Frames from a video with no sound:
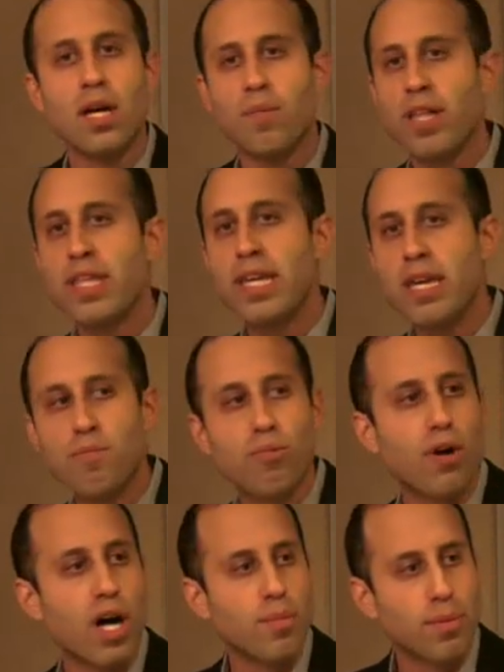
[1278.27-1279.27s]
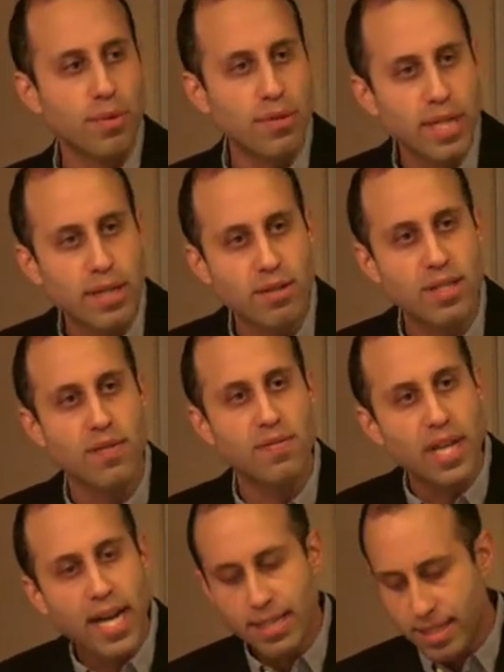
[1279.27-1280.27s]
by the improbable years of
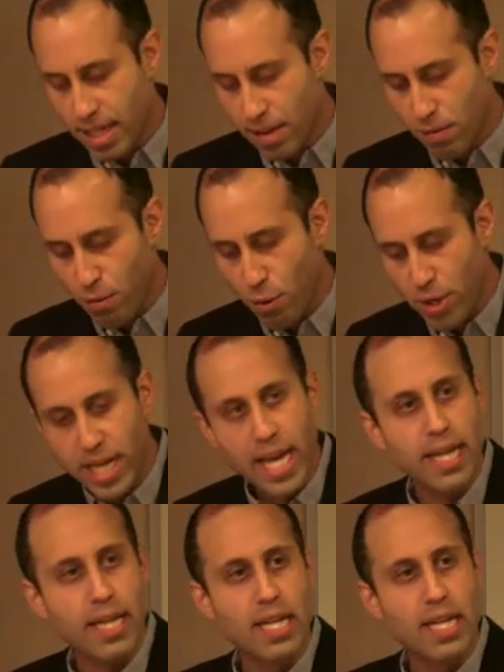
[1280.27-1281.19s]
1948